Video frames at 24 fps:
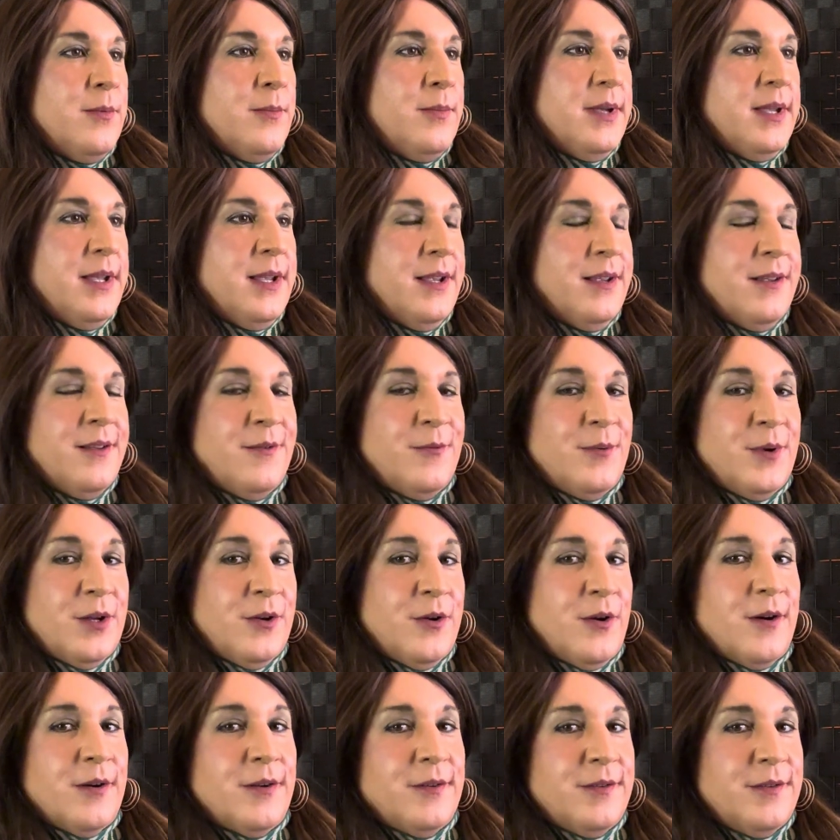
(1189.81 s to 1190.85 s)
being,
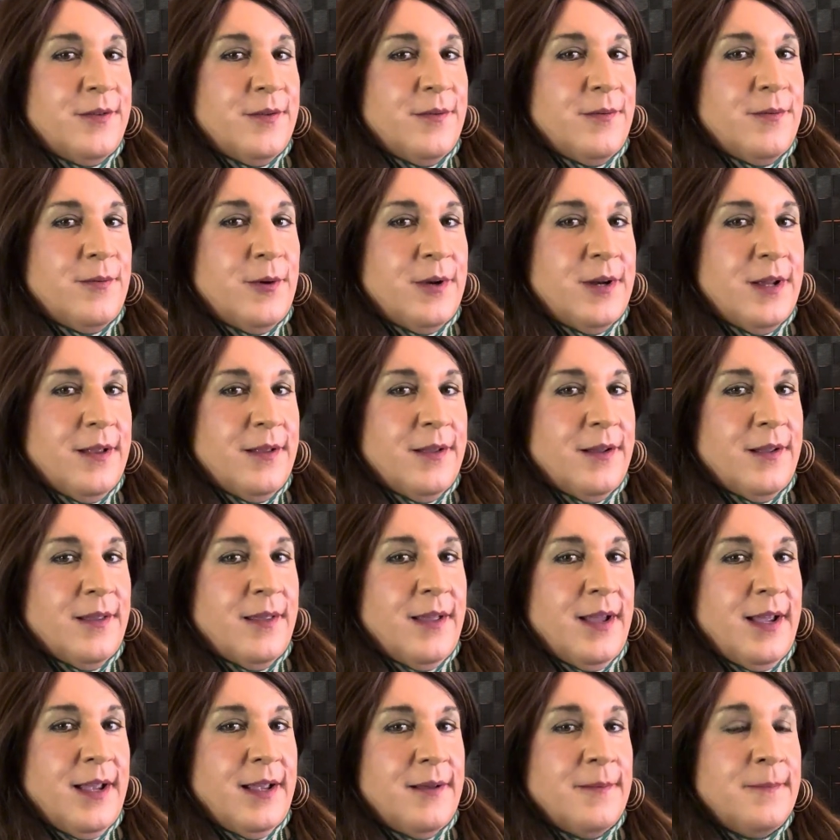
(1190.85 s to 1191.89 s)
regardless of what I look
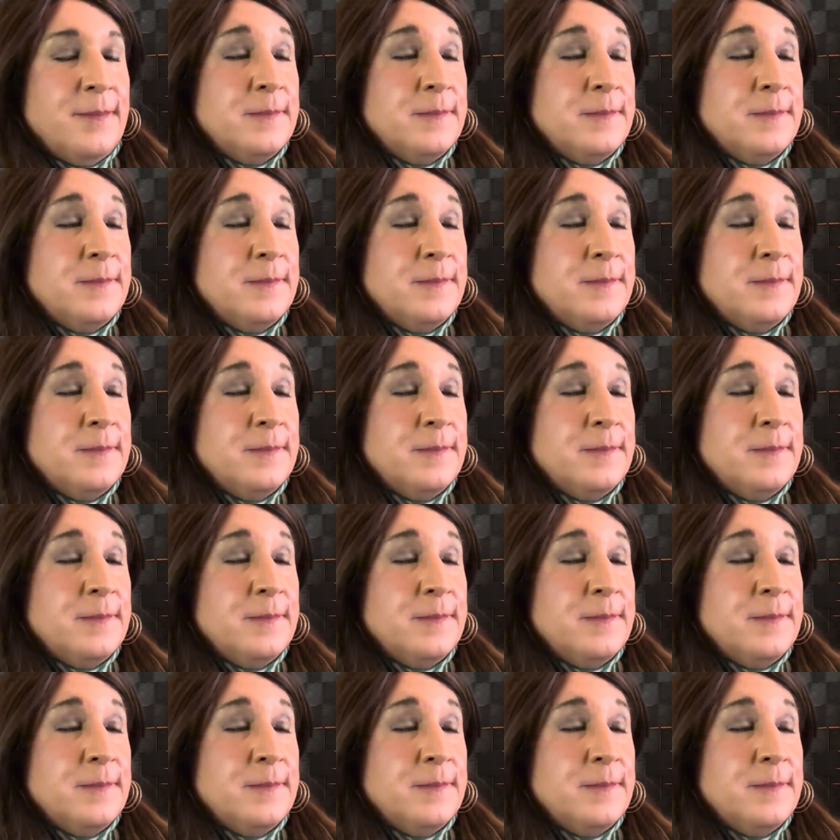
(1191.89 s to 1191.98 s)
like,